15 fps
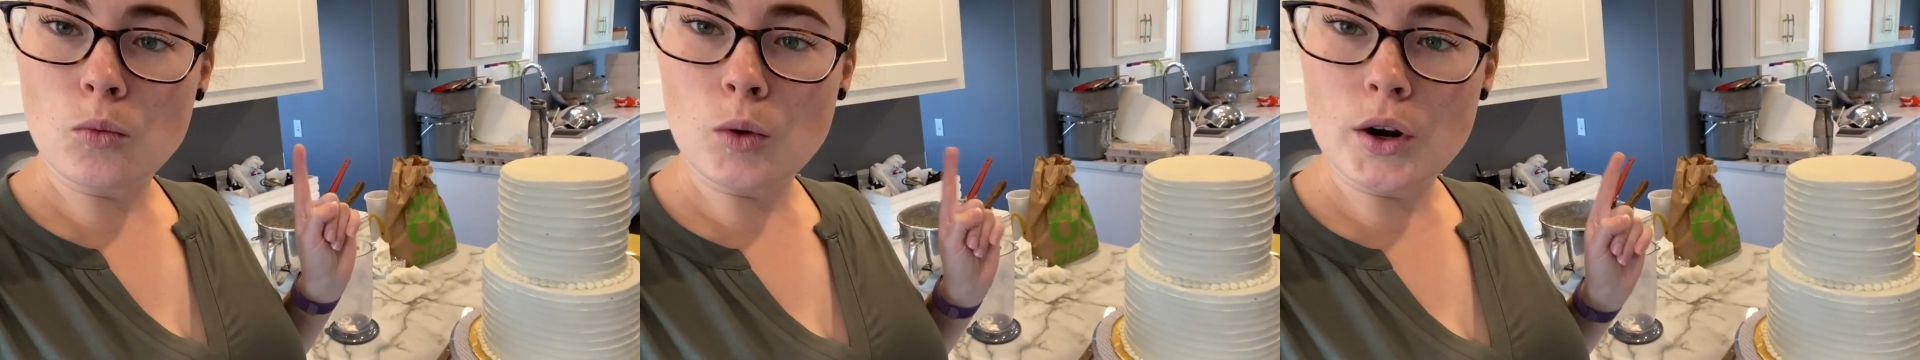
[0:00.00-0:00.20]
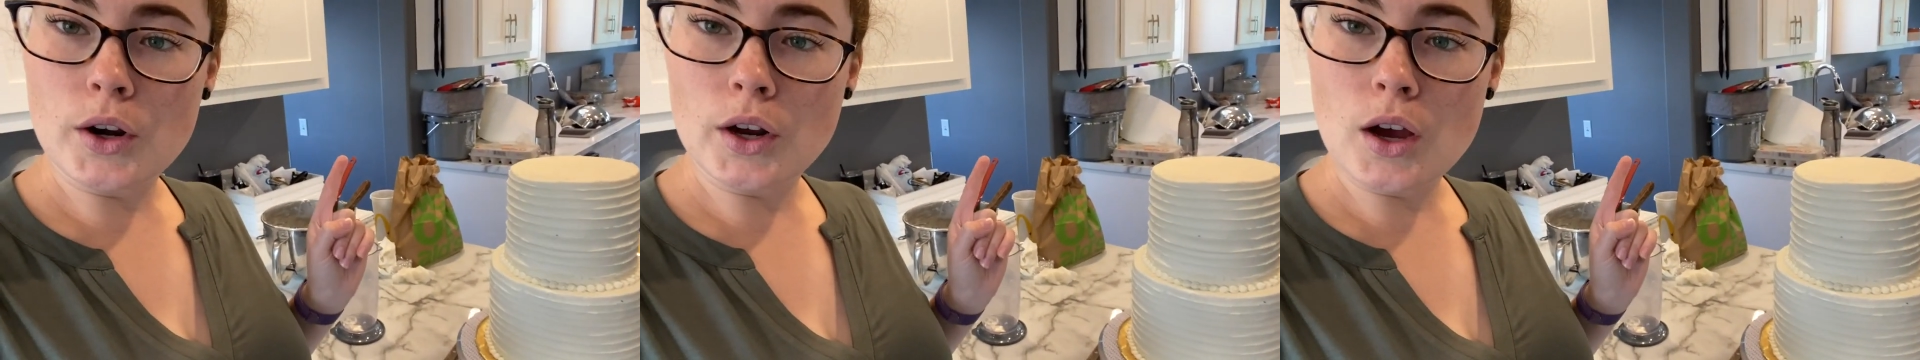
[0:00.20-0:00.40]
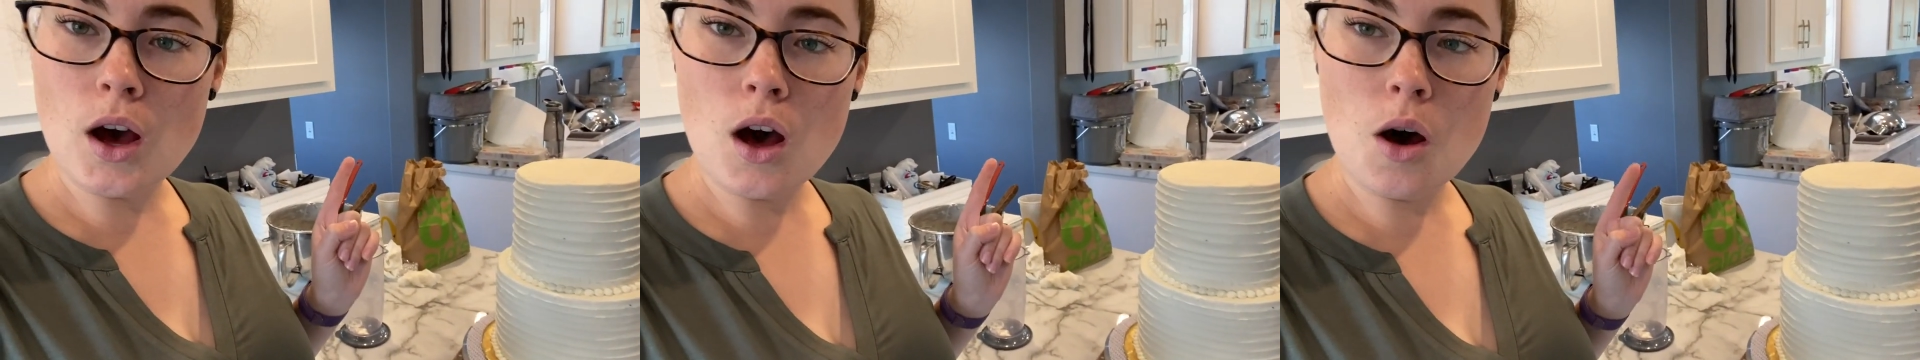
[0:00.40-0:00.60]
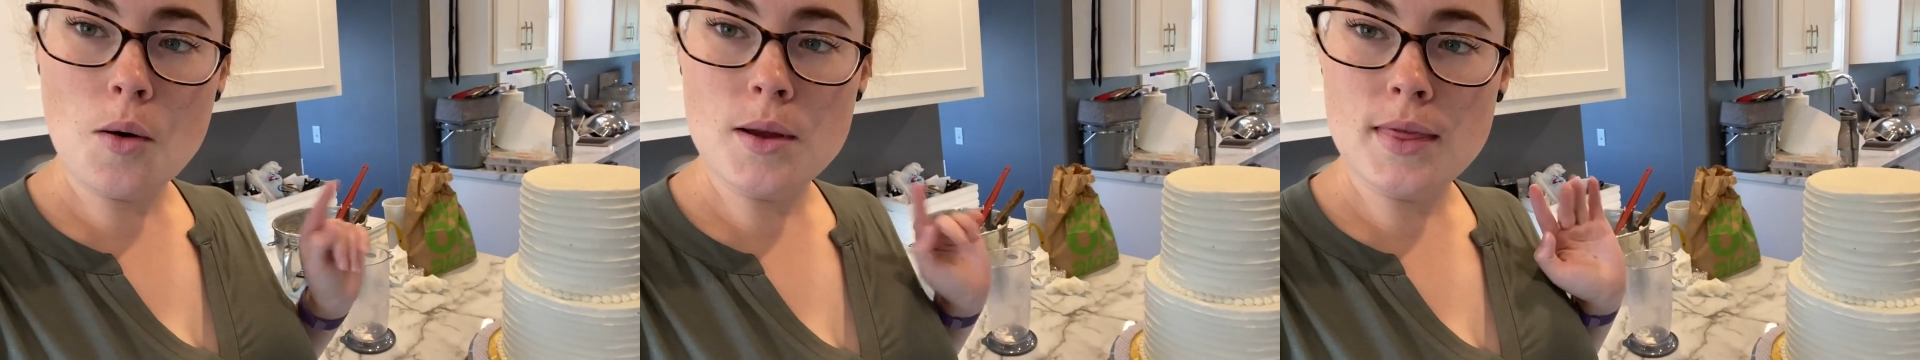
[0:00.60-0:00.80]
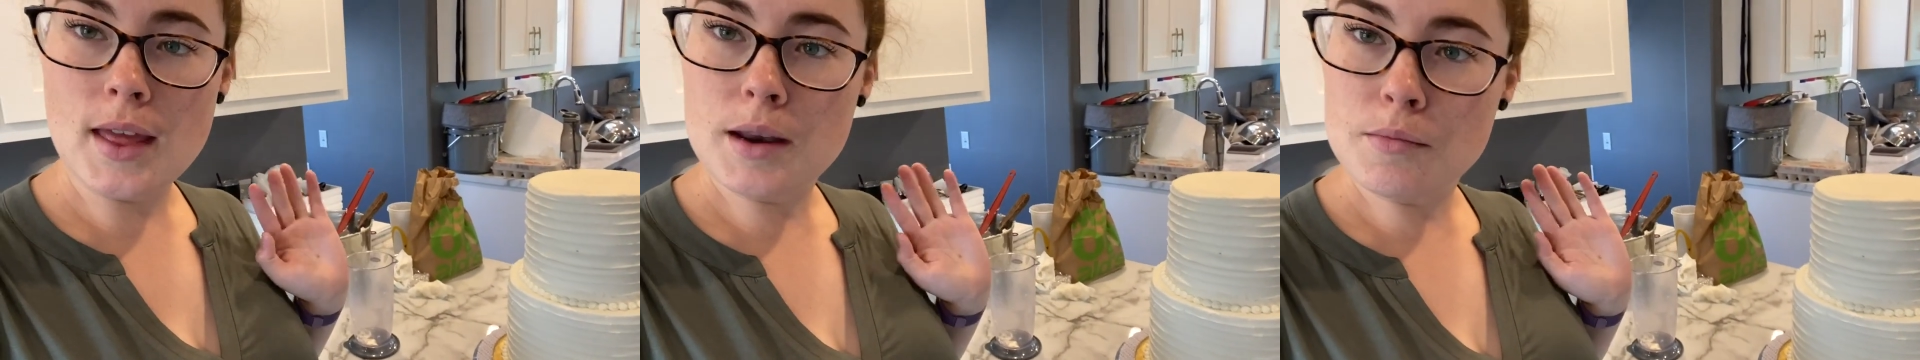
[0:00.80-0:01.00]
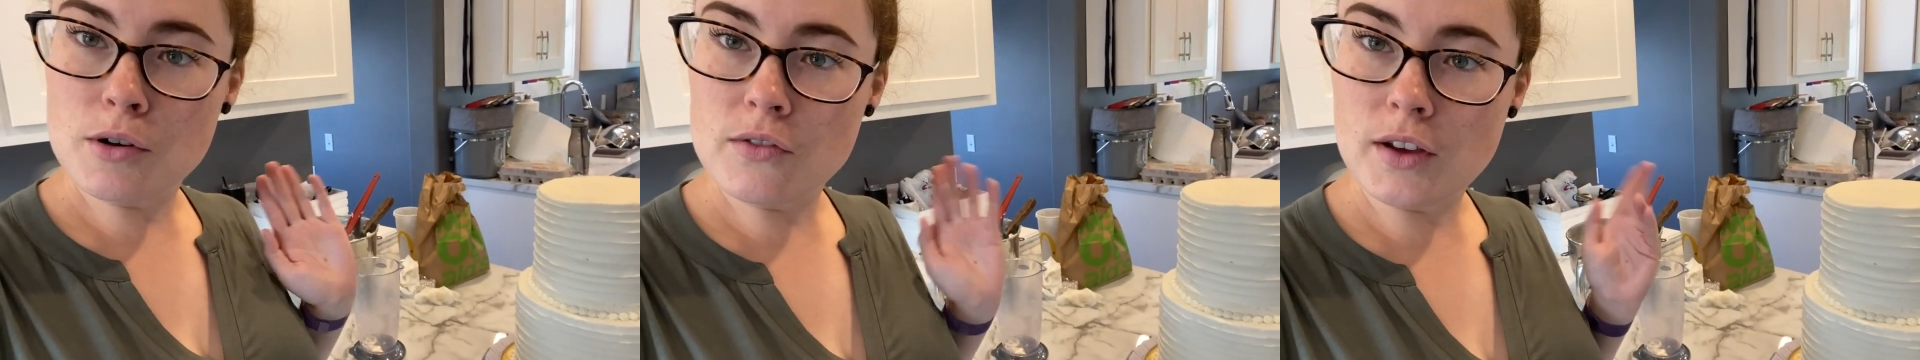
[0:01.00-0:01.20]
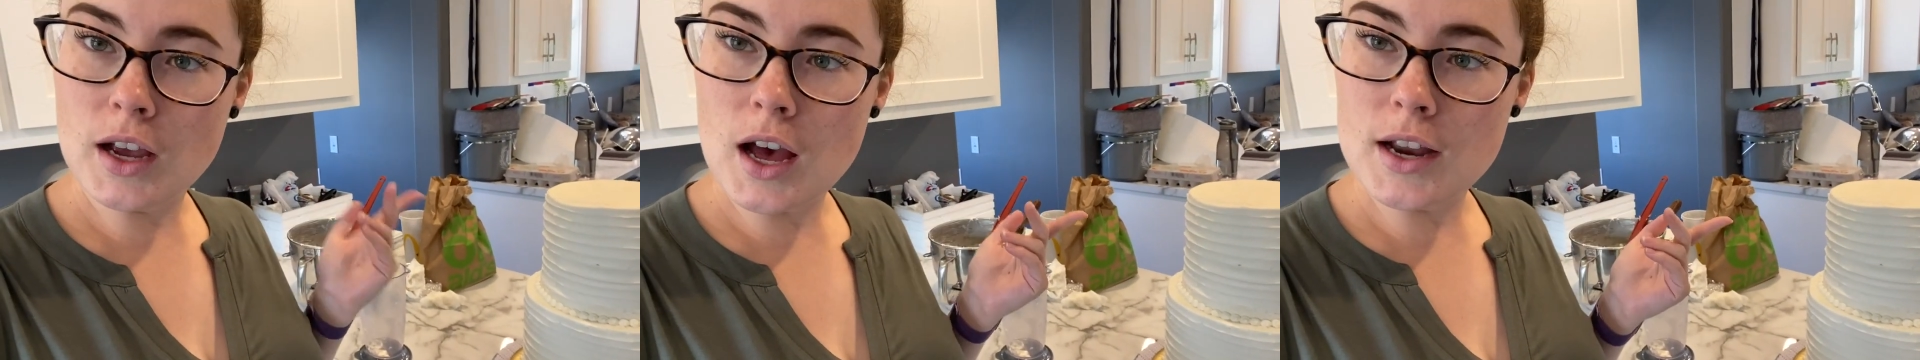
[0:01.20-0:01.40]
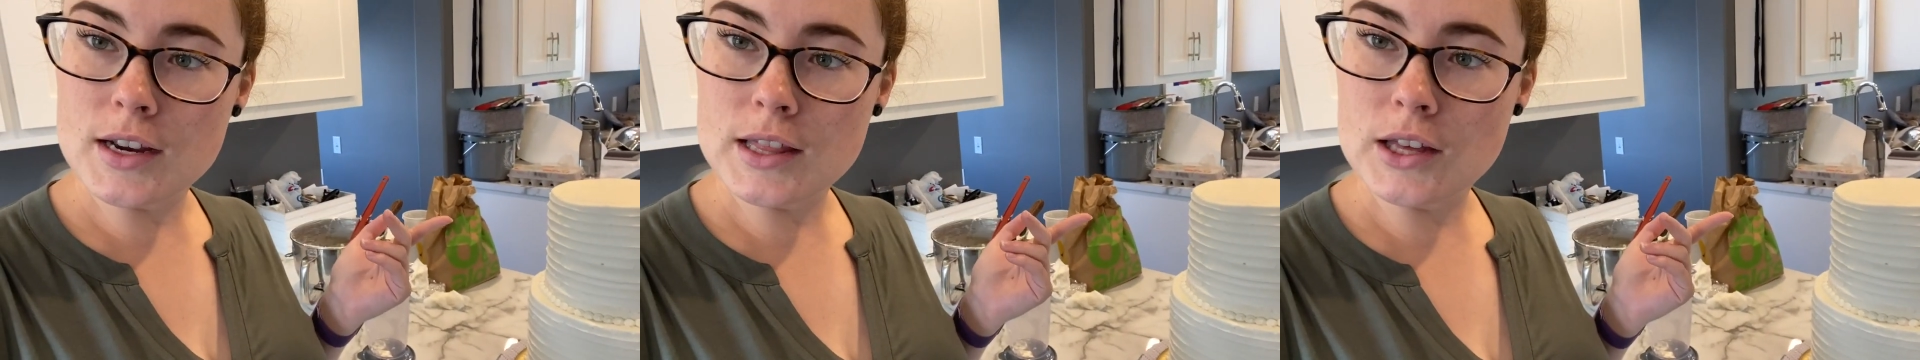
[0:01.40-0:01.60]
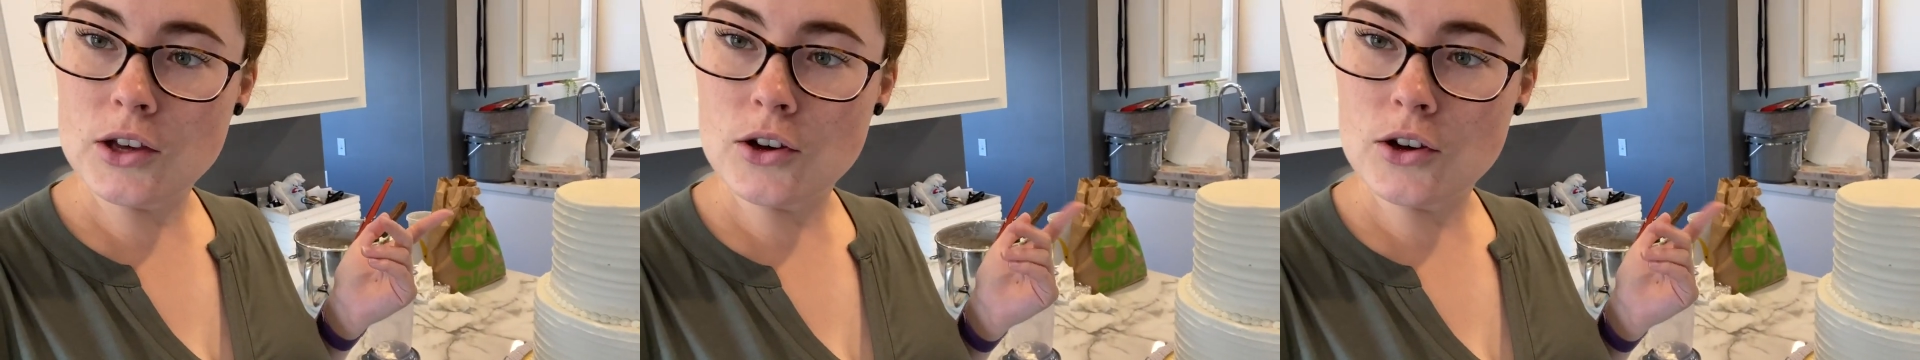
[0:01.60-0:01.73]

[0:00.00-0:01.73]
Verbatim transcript: one to go, and then moving on to the